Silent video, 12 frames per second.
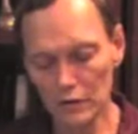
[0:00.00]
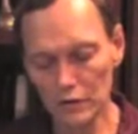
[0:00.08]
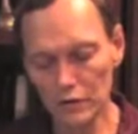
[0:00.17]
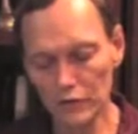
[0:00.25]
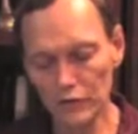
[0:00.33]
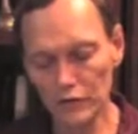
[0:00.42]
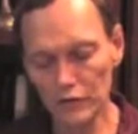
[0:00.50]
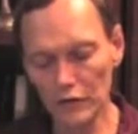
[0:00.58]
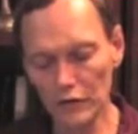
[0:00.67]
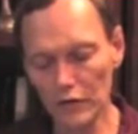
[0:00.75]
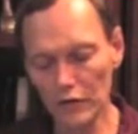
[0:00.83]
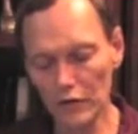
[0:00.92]
It's funny to
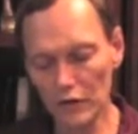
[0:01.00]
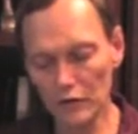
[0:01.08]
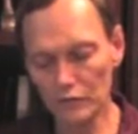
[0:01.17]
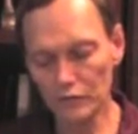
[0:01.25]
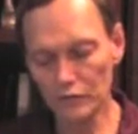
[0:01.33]
think how